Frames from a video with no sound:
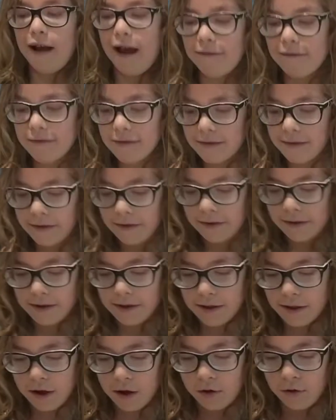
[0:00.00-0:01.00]
craft stick,
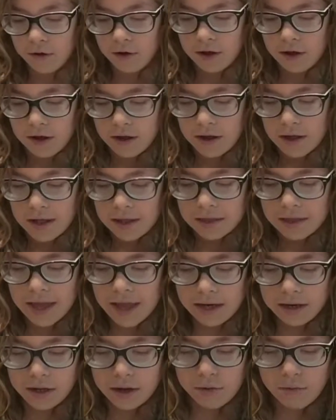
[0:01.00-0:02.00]
so
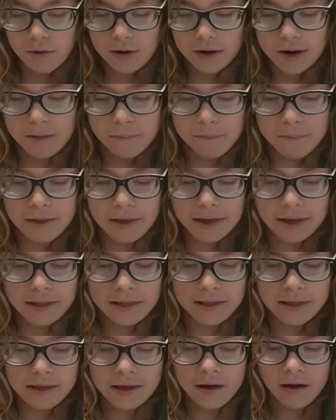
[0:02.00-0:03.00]
then you want to
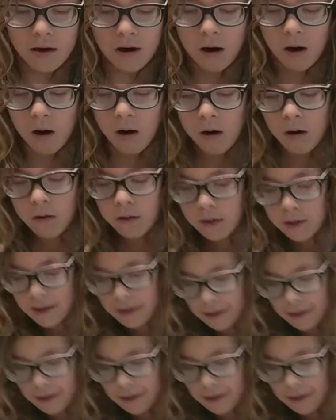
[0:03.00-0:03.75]
mix it all